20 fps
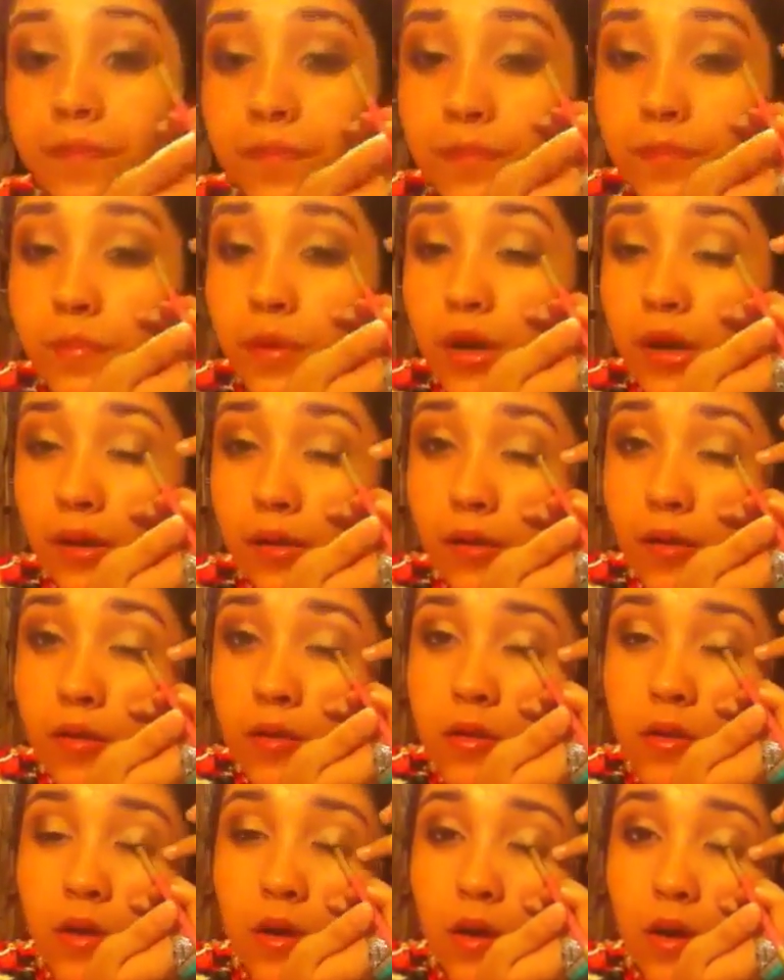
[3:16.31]
putting this
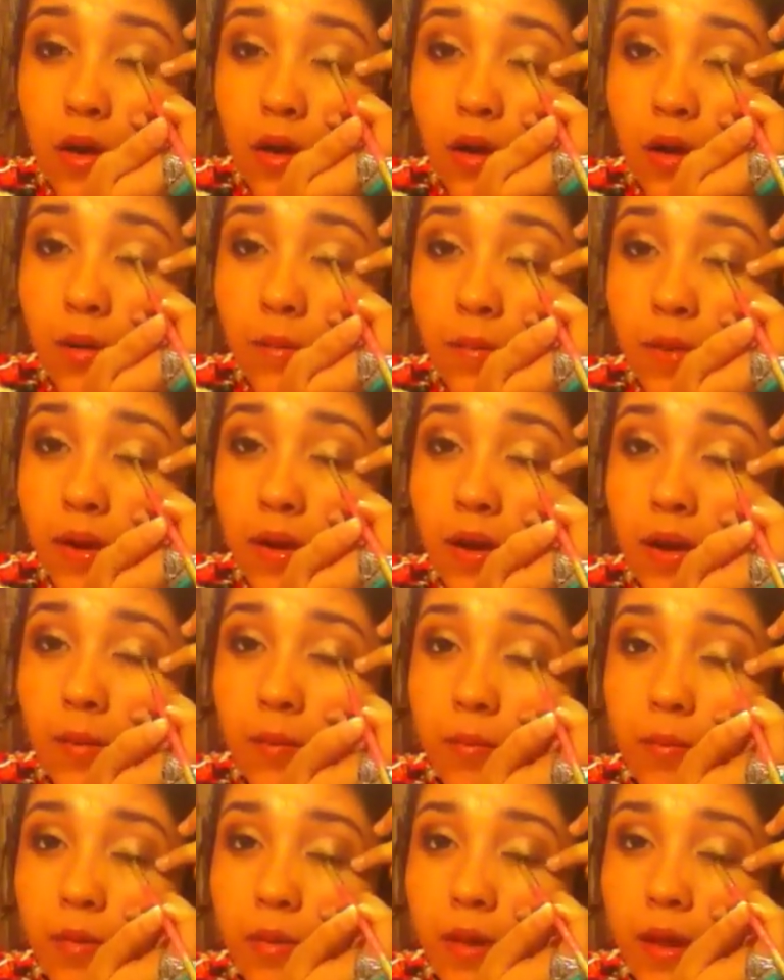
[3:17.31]
on my
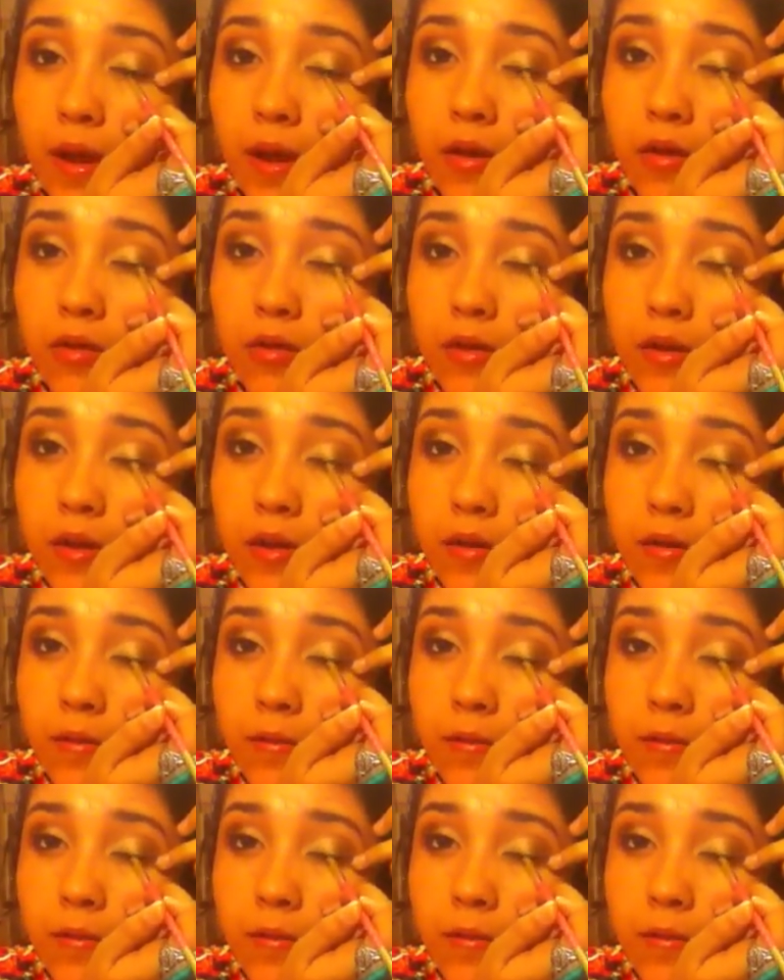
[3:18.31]
upper lash line.